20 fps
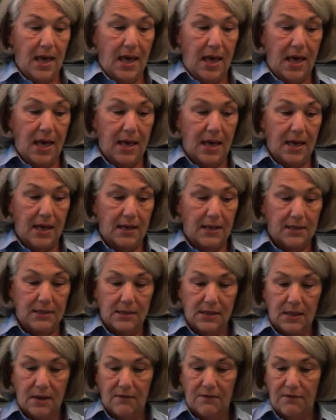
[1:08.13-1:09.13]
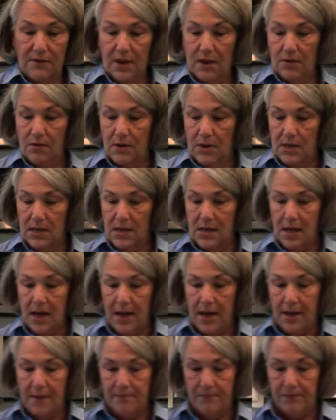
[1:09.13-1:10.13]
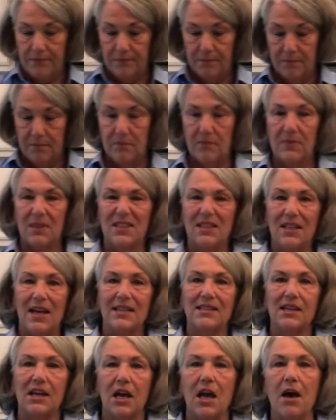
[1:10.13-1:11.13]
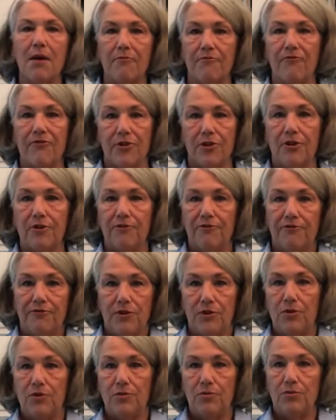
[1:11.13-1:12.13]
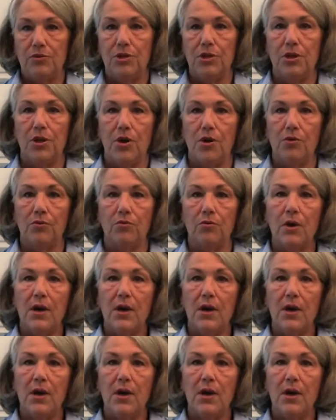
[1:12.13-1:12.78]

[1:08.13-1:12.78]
and very lots of comfort food, you know,